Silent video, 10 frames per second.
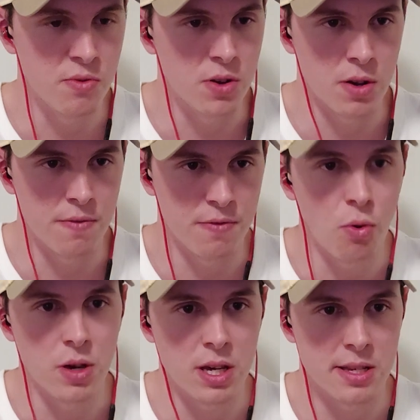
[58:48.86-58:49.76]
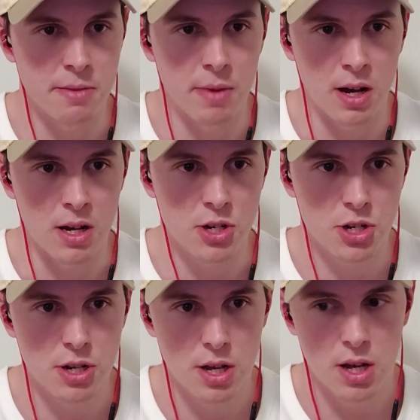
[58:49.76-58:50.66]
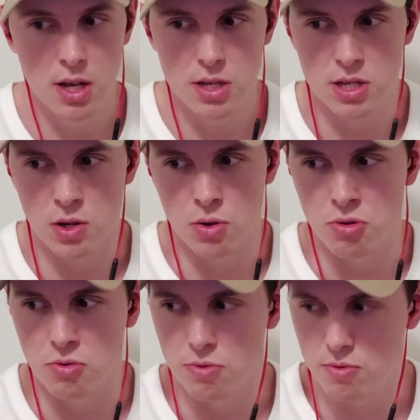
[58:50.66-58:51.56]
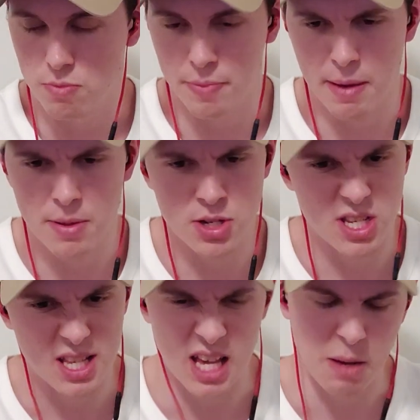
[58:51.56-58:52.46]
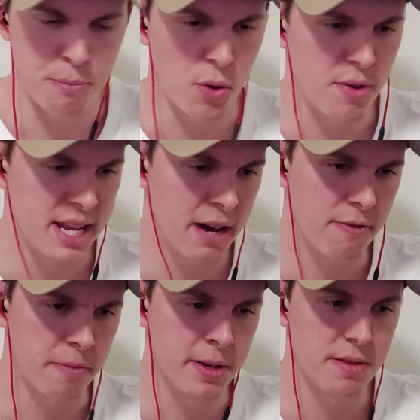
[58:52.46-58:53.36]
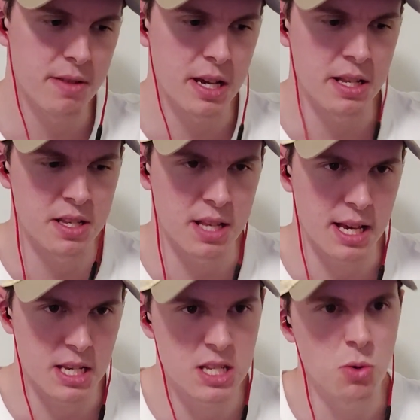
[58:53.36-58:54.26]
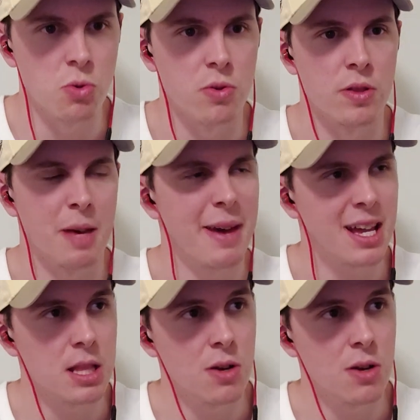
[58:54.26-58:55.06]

on 4 years in March. So people are just like burnt out from it. It's like still... They're making little